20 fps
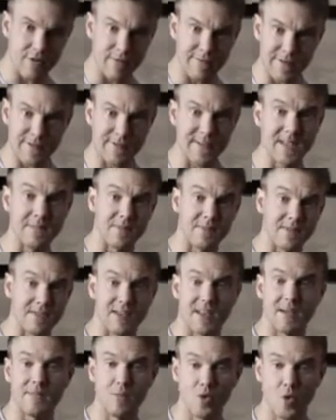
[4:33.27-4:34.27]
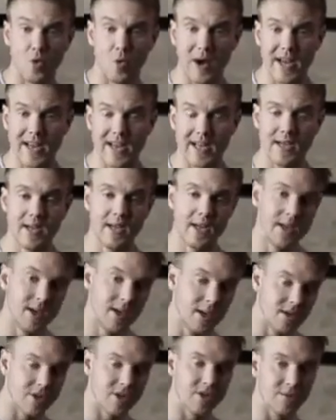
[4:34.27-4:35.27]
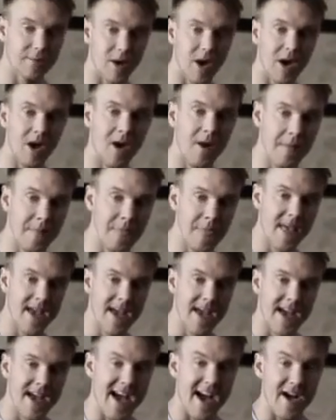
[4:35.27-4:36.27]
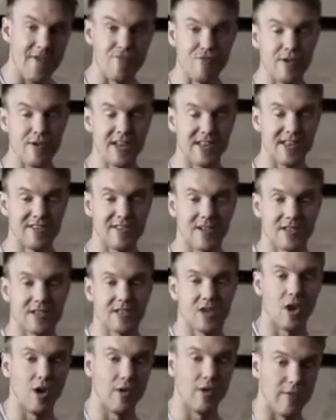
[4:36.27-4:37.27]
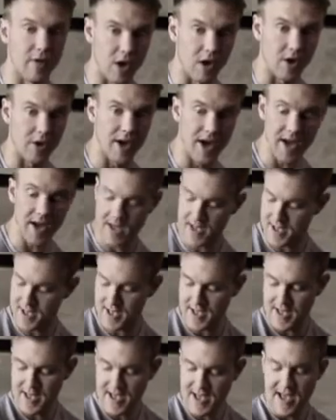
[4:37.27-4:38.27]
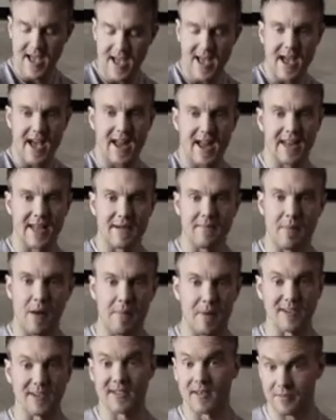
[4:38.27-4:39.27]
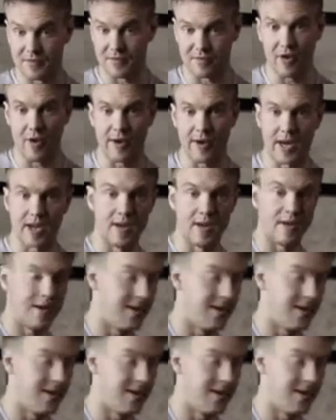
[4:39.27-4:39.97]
or 15% more weight to the bar and really start to overload and get my biceps growing.